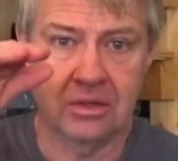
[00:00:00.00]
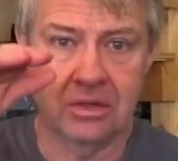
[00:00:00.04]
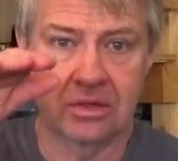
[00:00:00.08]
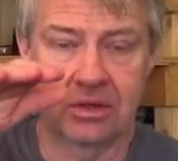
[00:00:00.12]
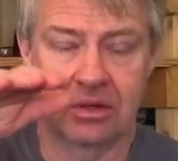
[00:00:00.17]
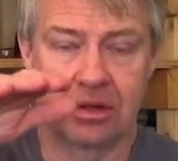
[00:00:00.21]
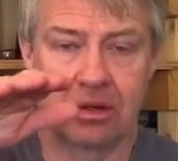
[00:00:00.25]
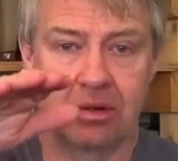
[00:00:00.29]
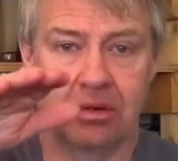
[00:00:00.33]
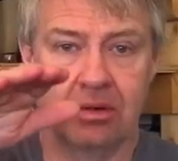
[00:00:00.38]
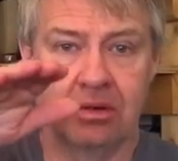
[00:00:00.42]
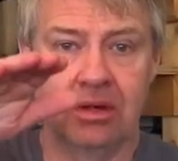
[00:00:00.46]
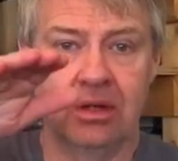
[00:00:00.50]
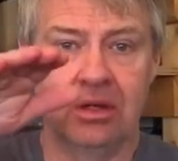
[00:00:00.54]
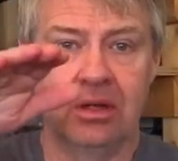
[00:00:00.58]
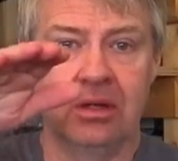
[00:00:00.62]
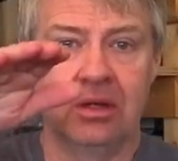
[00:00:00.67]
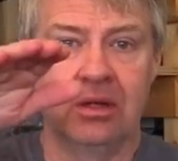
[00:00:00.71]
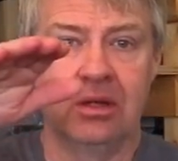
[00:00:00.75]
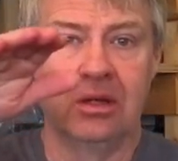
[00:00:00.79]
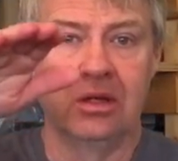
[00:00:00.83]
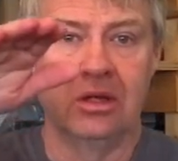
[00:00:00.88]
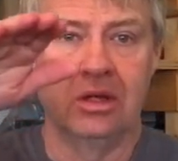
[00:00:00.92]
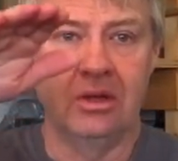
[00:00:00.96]
So
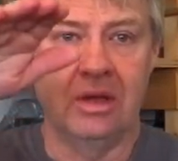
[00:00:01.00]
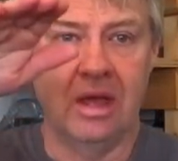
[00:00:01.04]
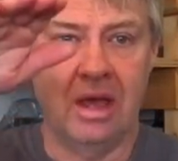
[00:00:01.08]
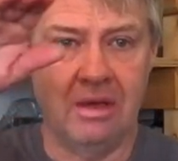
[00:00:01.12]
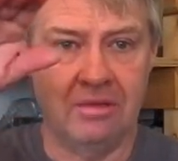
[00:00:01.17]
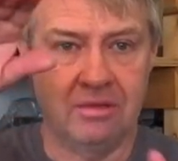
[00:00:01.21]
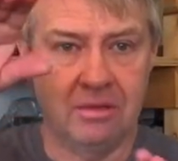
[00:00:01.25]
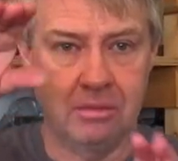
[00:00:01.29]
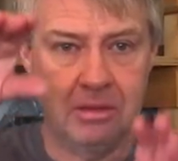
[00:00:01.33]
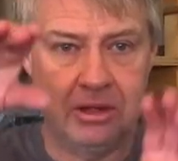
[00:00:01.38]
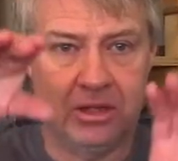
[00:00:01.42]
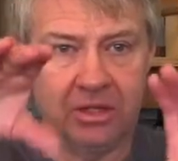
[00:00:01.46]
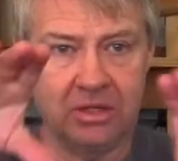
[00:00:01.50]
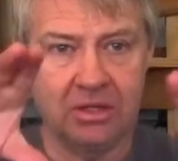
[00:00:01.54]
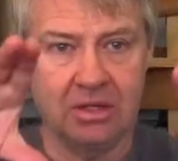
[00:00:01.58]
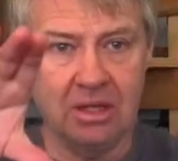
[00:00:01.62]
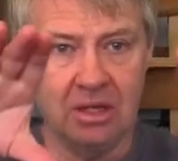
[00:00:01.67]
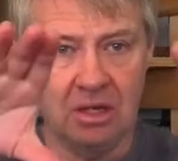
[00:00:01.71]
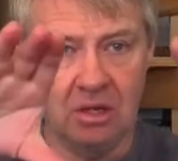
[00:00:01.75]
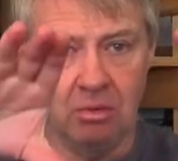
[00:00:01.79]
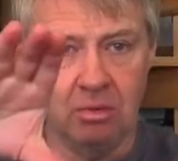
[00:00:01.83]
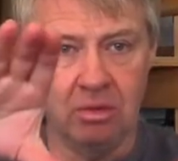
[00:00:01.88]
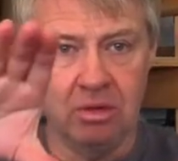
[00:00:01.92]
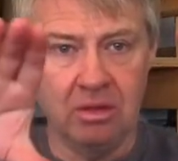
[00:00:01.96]
you have to be
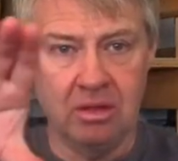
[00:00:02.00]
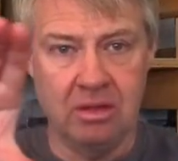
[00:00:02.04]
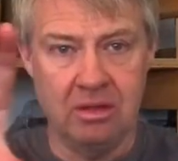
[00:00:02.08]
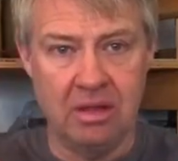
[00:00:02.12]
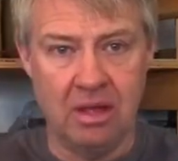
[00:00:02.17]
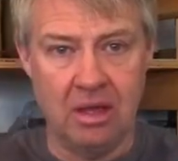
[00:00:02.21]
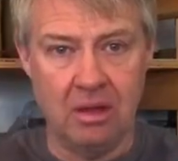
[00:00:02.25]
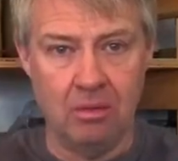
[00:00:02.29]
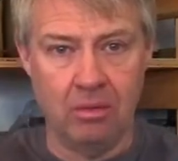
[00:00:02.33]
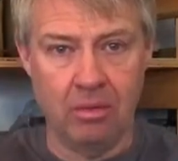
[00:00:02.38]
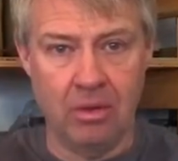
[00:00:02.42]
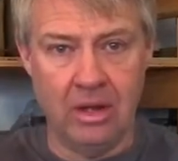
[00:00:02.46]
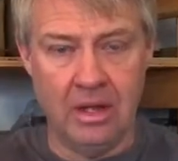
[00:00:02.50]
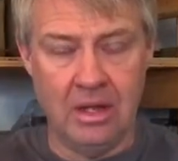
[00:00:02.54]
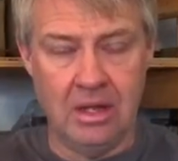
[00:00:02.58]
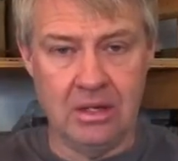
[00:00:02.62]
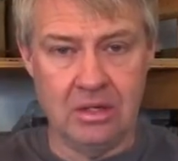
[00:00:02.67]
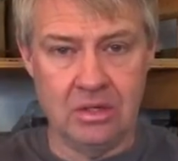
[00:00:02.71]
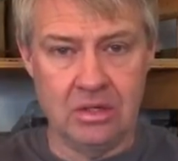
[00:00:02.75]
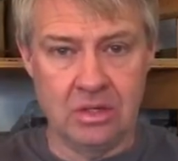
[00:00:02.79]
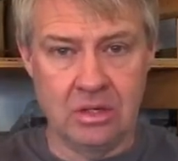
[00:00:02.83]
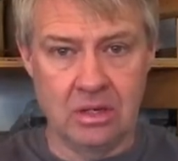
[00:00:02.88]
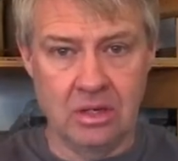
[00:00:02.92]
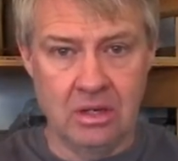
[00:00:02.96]
seated within that
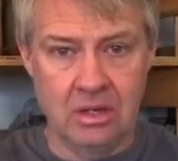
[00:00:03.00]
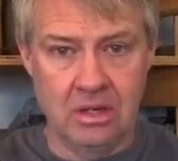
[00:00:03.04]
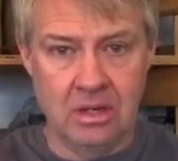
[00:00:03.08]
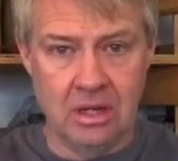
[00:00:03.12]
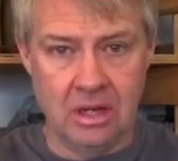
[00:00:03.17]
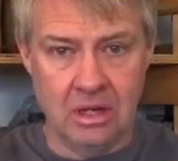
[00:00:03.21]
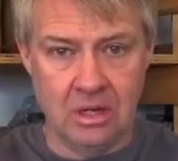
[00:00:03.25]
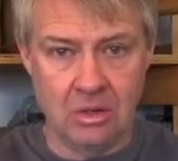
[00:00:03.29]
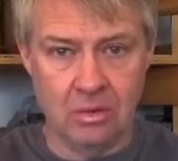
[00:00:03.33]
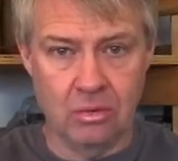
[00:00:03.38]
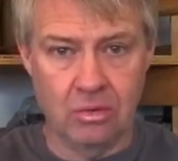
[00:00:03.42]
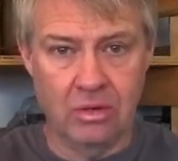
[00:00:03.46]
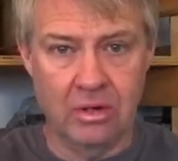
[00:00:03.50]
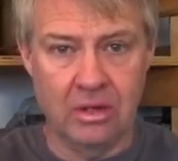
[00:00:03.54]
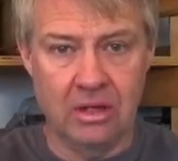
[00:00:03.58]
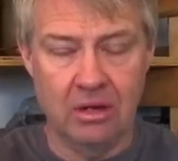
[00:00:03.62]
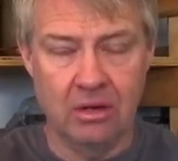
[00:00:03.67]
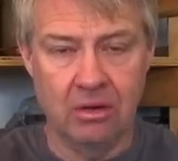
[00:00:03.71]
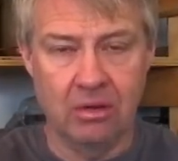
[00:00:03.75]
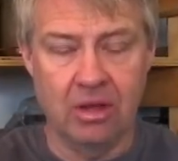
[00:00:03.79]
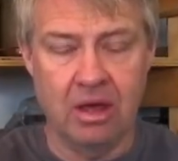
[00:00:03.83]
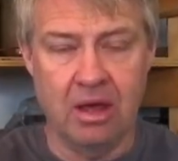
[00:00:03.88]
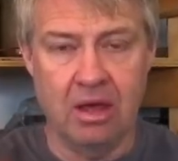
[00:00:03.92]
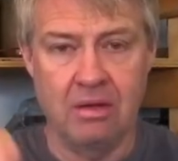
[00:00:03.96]
range in order to
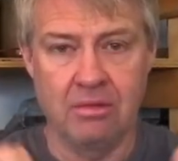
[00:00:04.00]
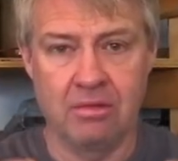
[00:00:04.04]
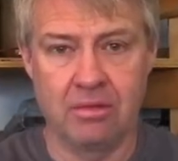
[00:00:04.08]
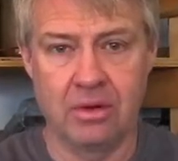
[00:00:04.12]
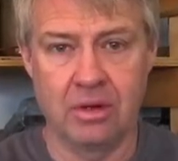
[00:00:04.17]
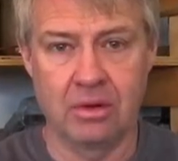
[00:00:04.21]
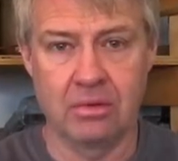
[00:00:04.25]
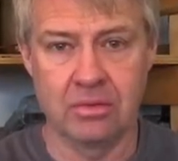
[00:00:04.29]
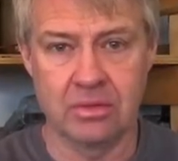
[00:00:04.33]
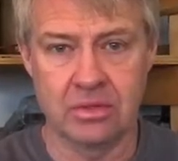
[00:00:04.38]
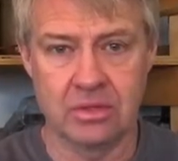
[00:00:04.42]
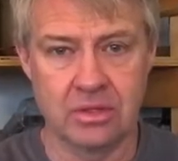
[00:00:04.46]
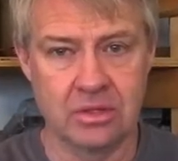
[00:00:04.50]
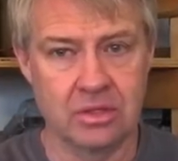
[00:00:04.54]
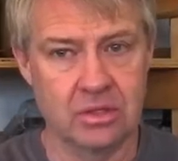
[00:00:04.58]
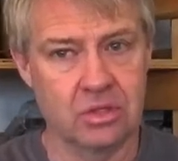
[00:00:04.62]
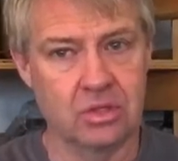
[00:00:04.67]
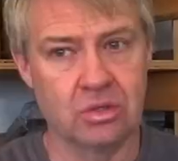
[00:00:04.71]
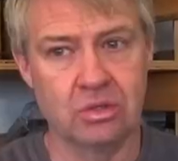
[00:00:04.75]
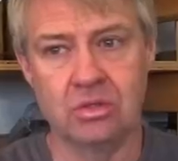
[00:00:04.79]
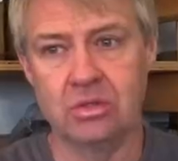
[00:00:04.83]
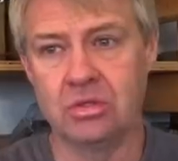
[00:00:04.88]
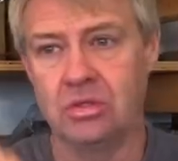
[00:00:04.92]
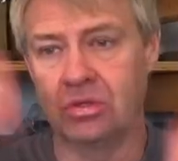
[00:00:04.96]
hear the high frequency. As
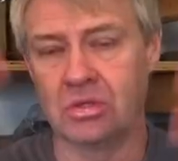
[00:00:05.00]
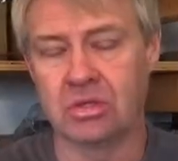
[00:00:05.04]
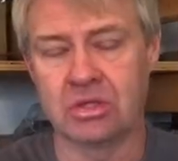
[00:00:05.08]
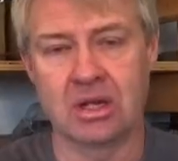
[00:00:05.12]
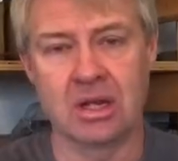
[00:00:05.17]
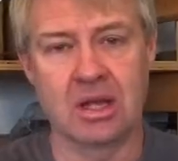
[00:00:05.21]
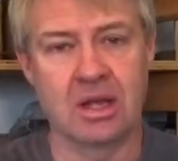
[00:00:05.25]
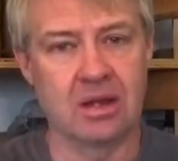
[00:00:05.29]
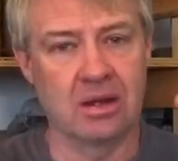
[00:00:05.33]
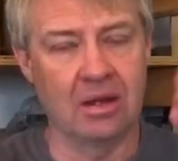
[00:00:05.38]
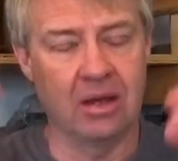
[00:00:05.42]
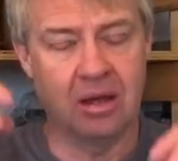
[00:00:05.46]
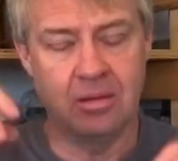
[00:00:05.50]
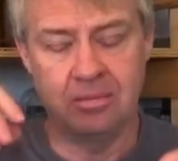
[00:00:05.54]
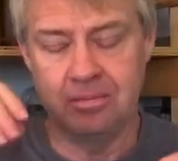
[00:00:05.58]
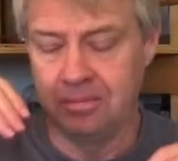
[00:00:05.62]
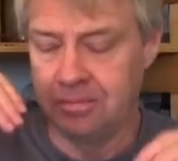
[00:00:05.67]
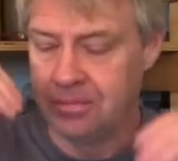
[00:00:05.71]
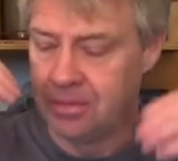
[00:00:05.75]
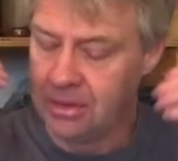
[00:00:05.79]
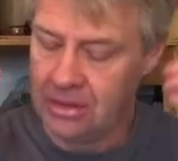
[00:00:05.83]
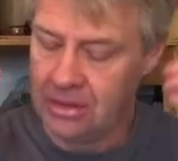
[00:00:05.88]
soon as you stand up,